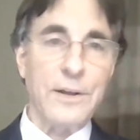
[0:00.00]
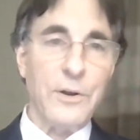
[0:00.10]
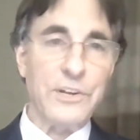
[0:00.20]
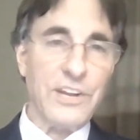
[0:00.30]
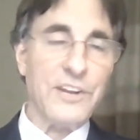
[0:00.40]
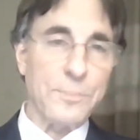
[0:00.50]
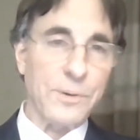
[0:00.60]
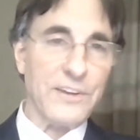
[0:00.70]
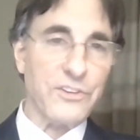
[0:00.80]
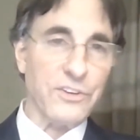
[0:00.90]
I always say
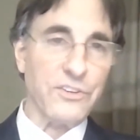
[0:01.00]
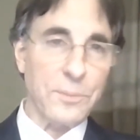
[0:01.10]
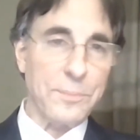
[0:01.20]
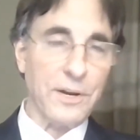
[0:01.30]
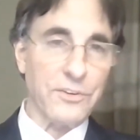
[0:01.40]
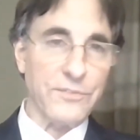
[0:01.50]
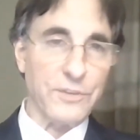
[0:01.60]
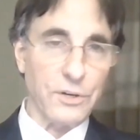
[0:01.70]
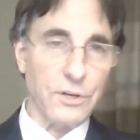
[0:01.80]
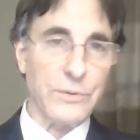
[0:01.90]
depression is a comparison
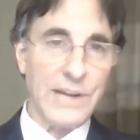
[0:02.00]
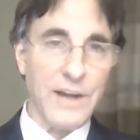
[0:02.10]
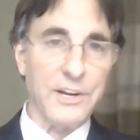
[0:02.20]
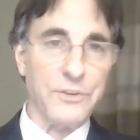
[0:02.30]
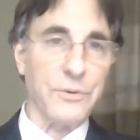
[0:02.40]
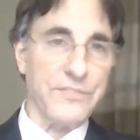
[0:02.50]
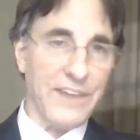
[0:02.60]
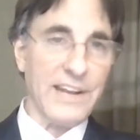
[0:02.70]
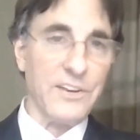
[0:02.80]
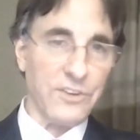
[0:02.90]
of your current reality to a
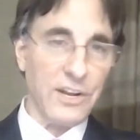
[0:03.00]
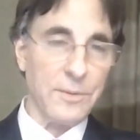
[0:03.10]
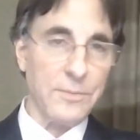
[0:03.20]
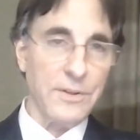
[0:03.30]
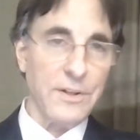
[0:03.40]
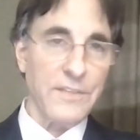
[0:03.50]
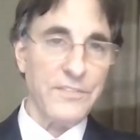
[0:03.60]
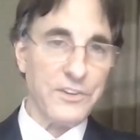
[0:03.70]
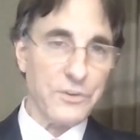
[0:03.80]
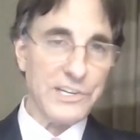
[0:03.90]
fantasy of,
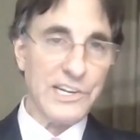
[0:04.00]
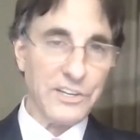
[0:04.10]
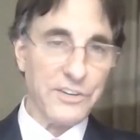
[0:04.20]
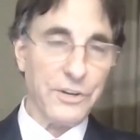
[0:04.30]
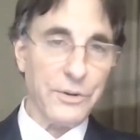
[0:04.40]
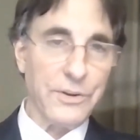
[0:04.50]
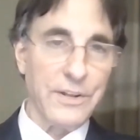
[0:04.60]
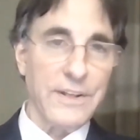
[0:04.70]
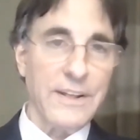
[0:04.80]
that you're addicted to.